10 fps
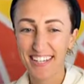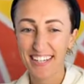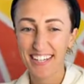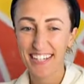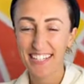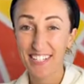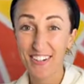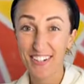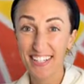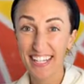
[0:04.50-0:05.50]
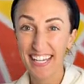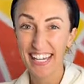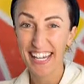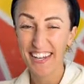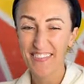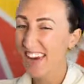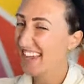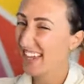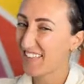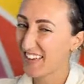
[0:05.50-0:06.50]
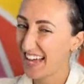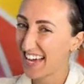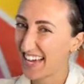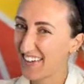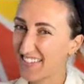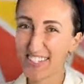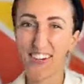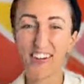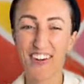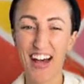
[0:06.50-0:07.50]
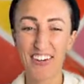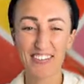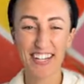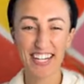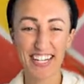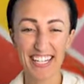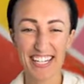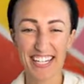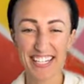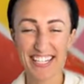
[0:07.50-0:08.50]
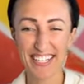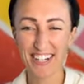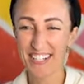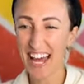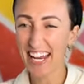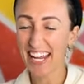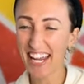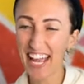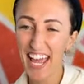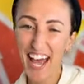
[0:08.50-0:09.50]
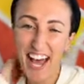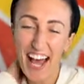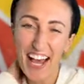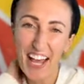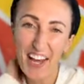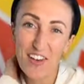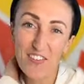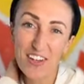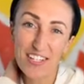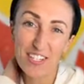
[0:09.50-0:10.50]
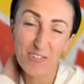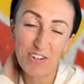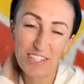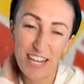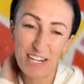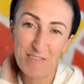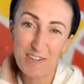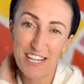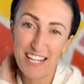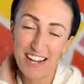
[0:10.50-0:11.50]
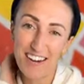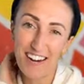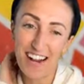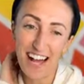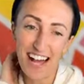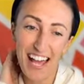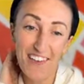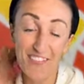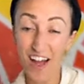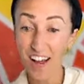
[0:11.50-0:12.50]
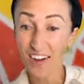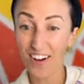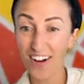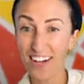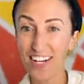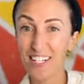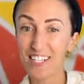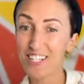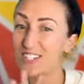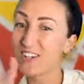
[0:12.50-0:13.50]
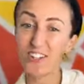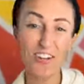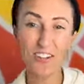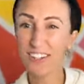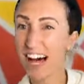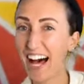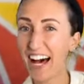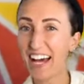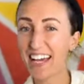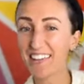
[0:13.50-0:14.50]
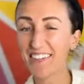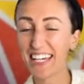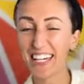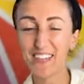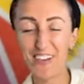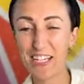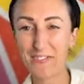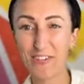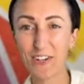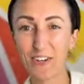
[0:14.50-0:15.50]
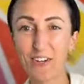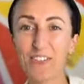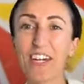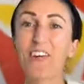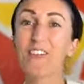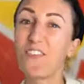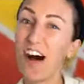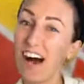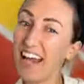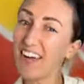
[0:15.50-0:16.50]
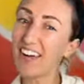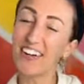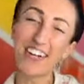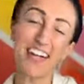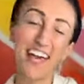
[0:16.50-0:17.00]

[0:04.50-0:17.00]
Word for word: It's circling, but I think I'm live. So I'm going to start chatting. I am super excited to be here. I have not gone solo live in the Facebook group in a while,